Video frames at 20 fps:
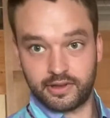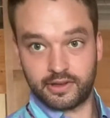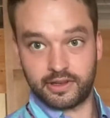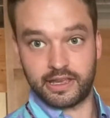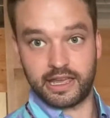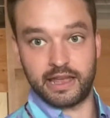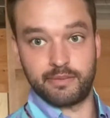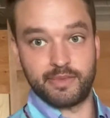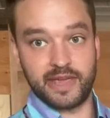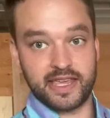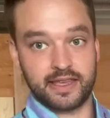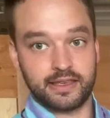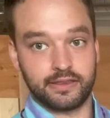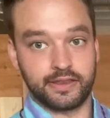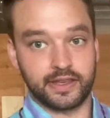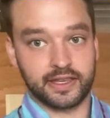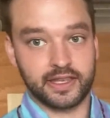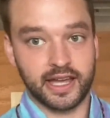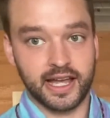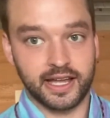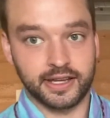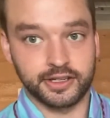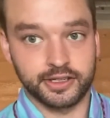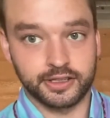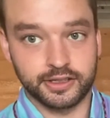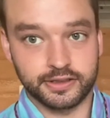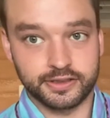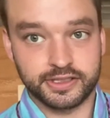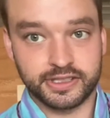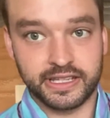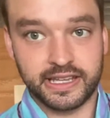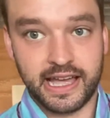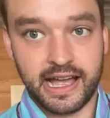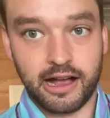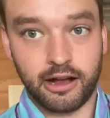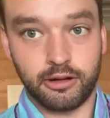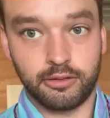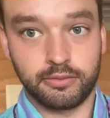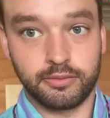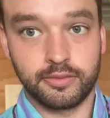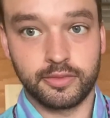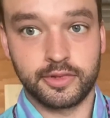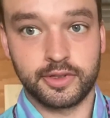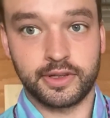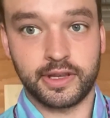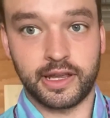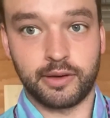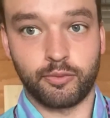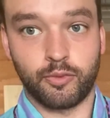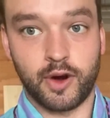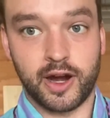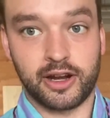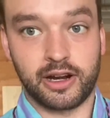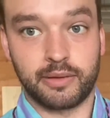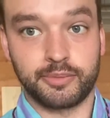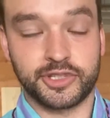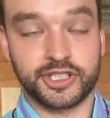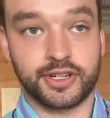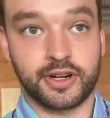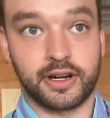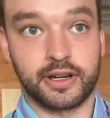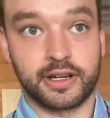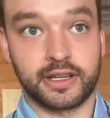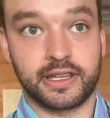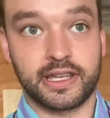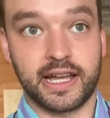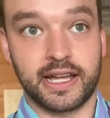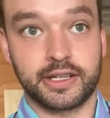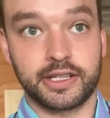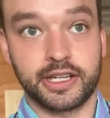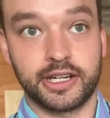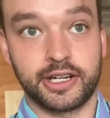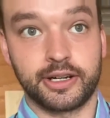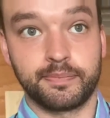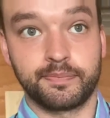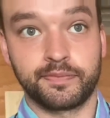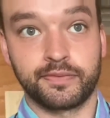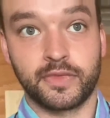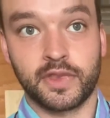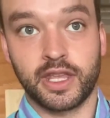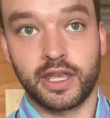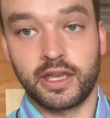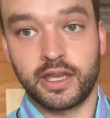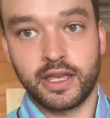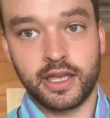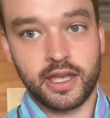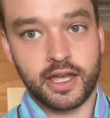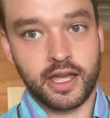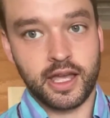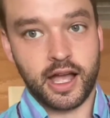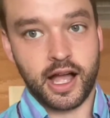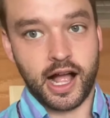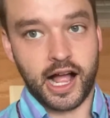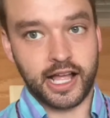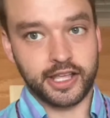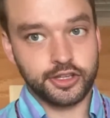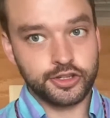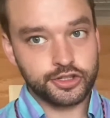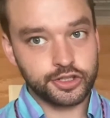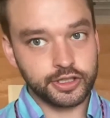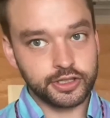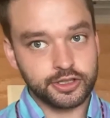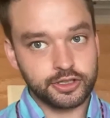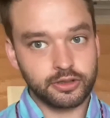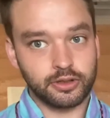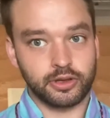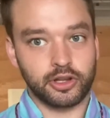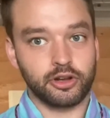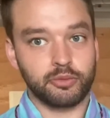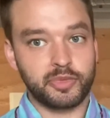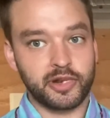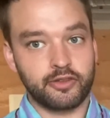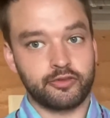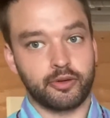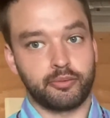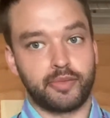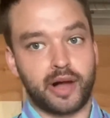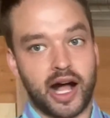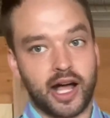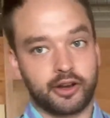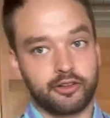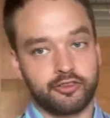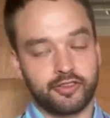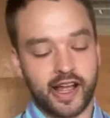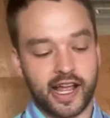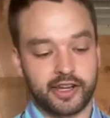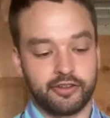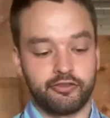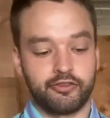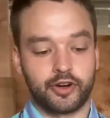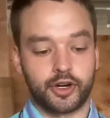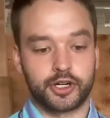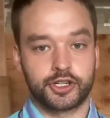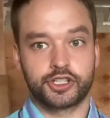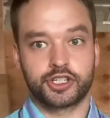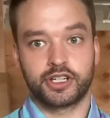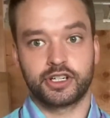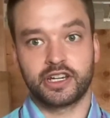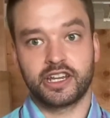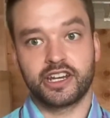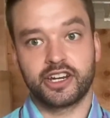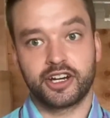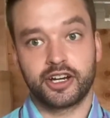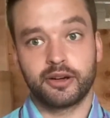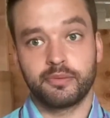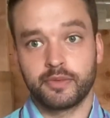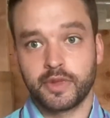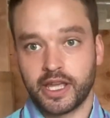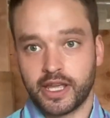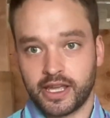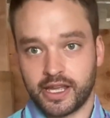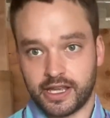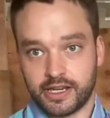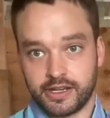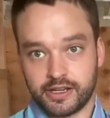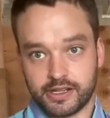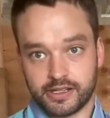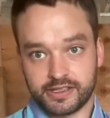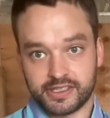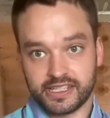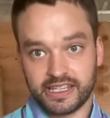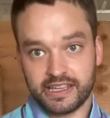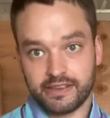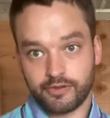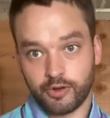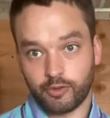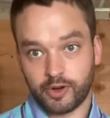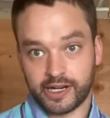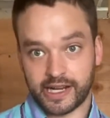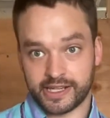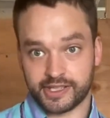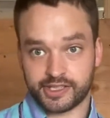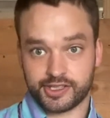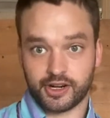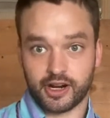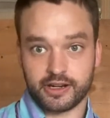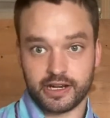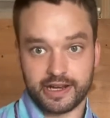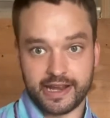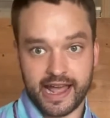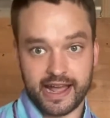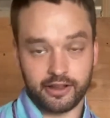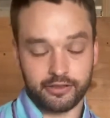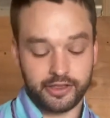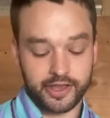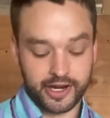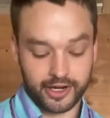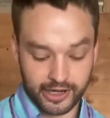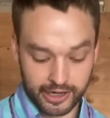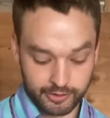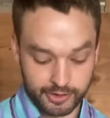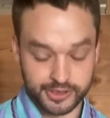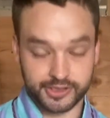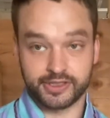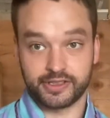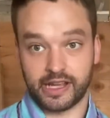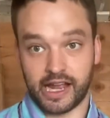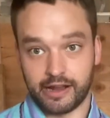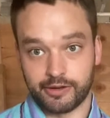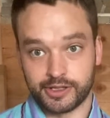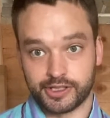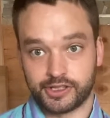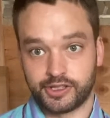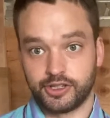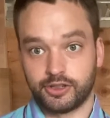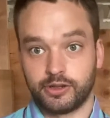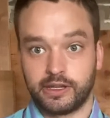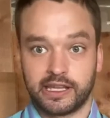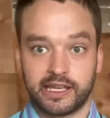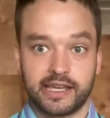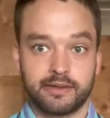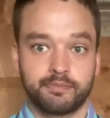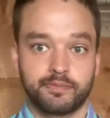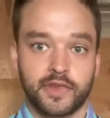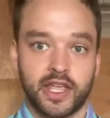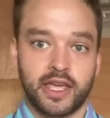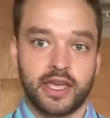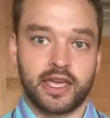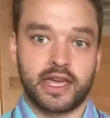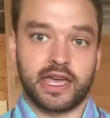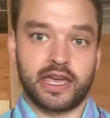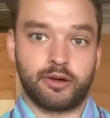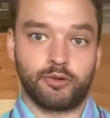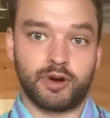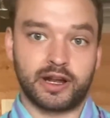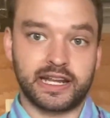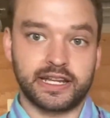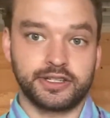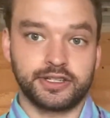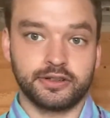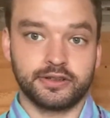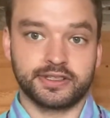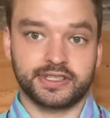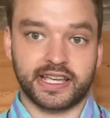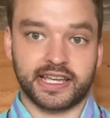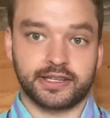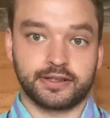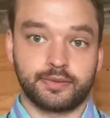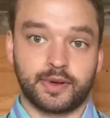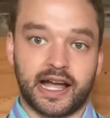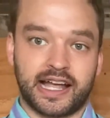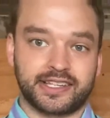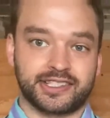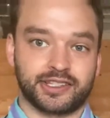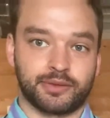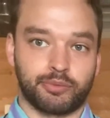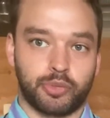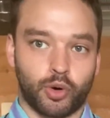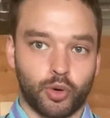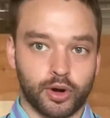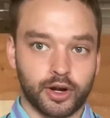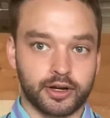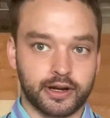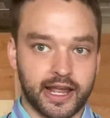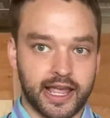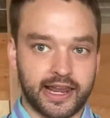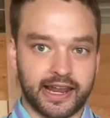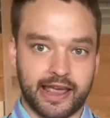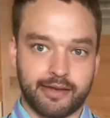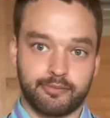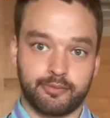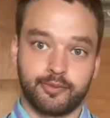And making the cut, you can see how and where I'm starting to cut here. I usually do a little bit of a modified version here, and you can see even when I started out there, I was doing it. And what I do is I support and I